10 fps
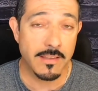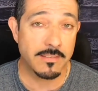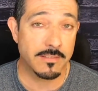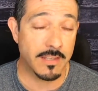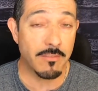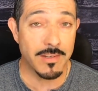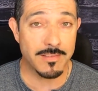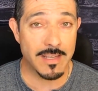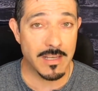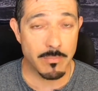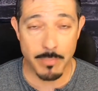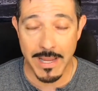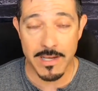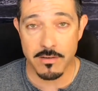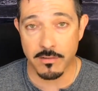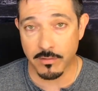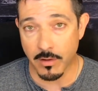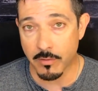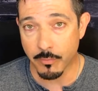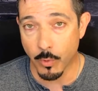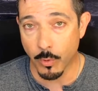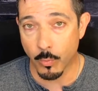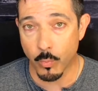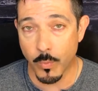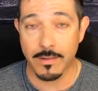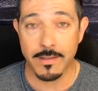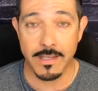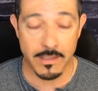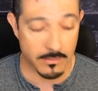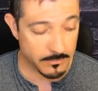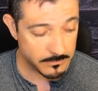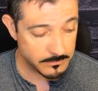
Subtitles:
17 pages of Orwellian